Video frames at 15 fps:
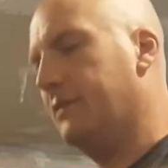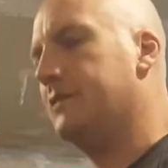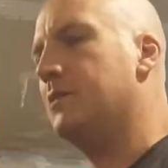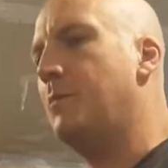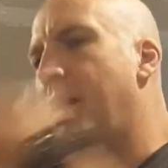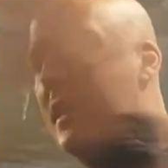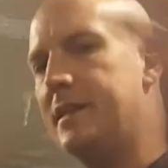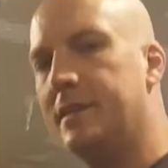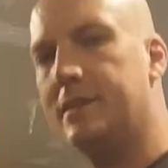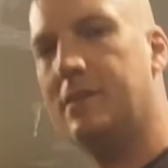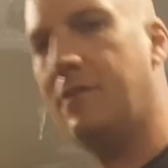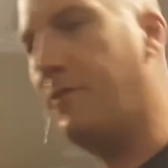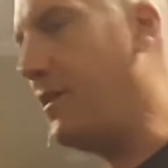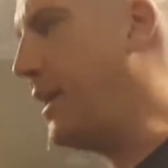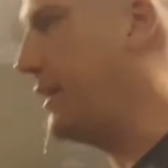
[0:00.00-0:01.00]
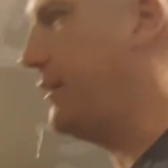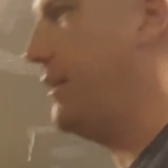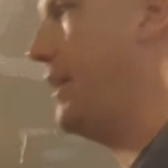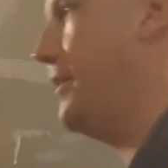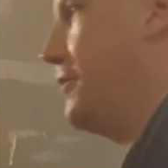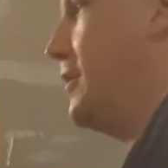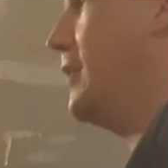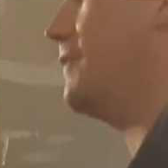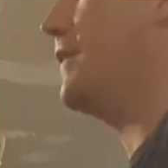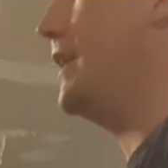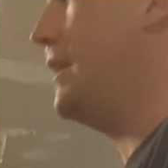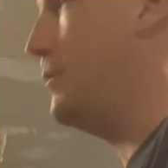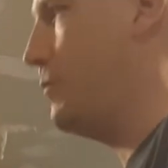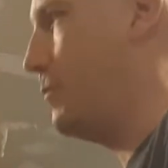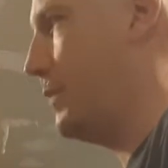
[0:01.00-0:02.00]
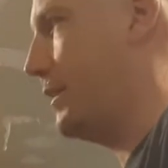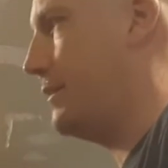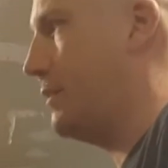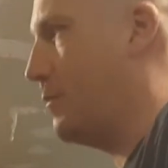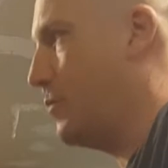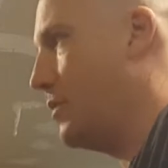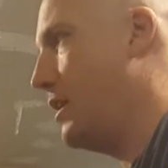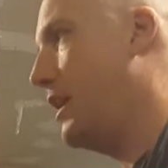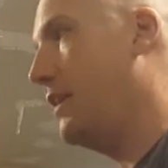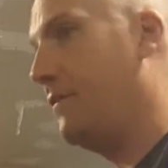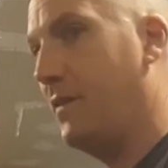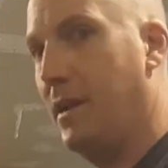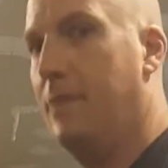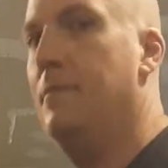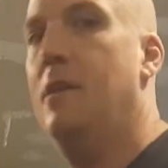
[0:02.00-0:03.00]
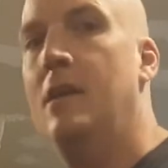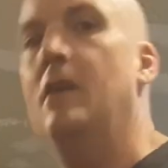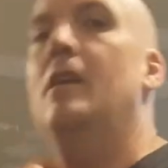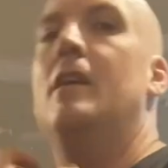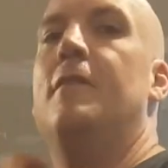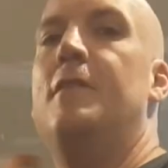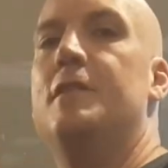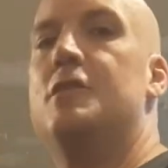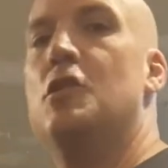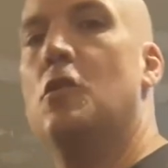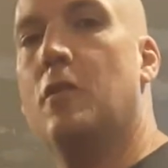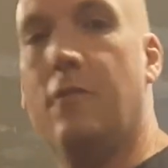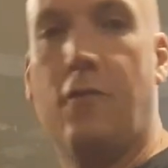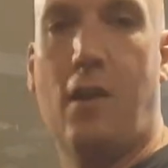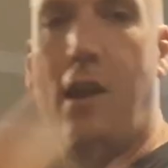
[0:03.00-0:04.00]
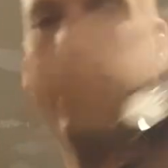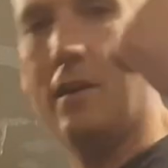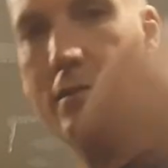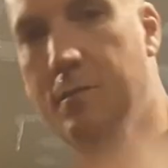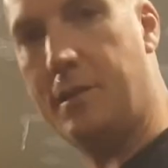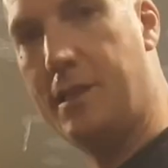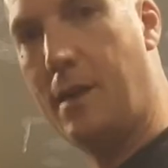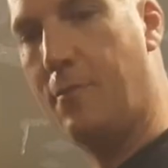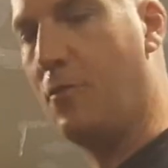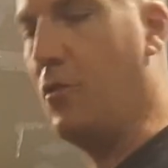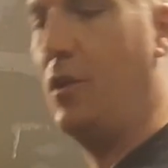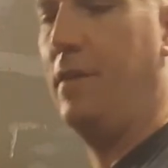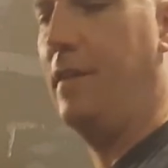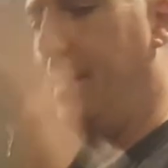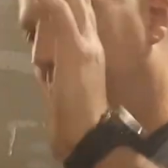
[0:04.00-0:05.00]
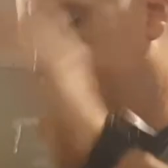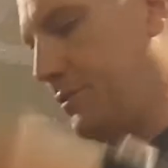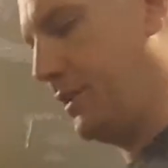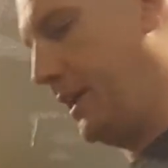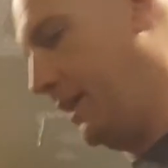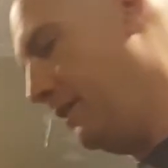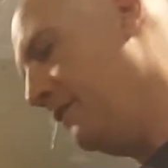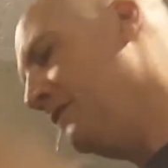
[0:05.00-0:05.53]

the semantics of the fact that I don't care if I hit him with my thumb or not. If he's choking for air, it gives me time to run, then that's great.